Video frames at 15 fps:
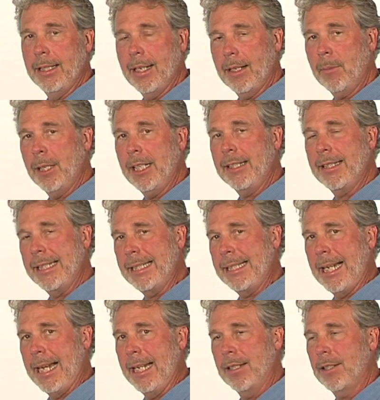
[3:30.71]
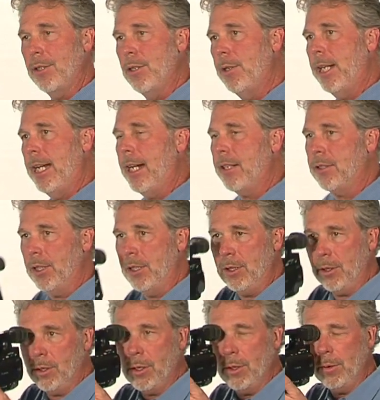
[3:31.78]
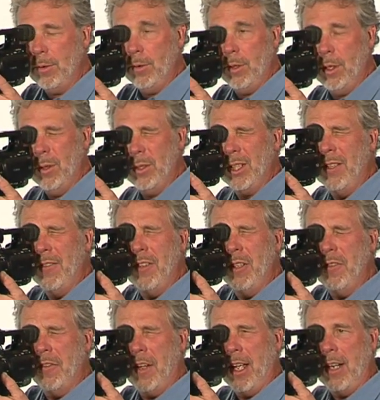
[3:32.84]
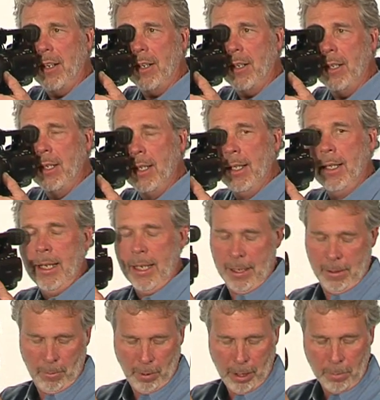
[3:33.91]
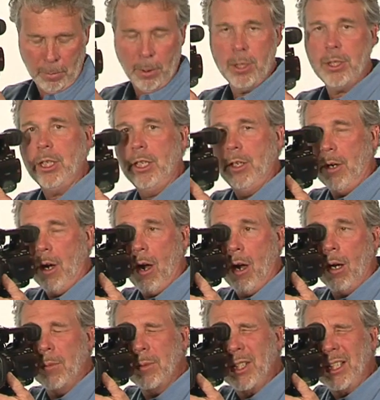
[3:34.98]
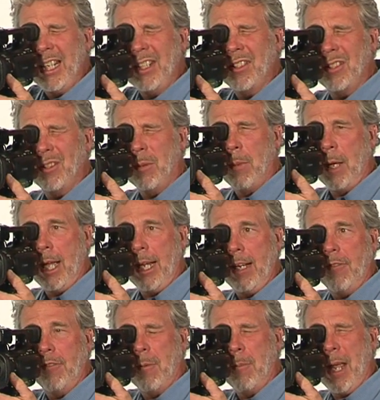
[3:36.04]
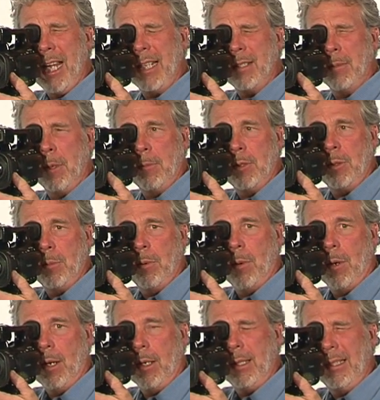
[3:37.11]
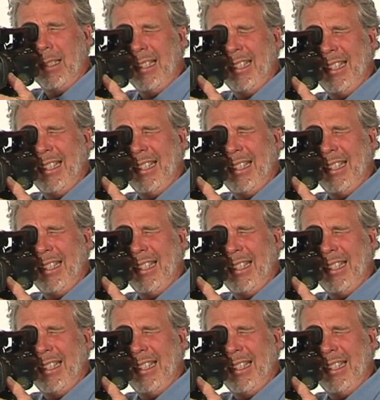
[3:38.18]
The Dougmon is designed so you can actually shoot using the viewfinder while pushing your arms against your body for maximum support.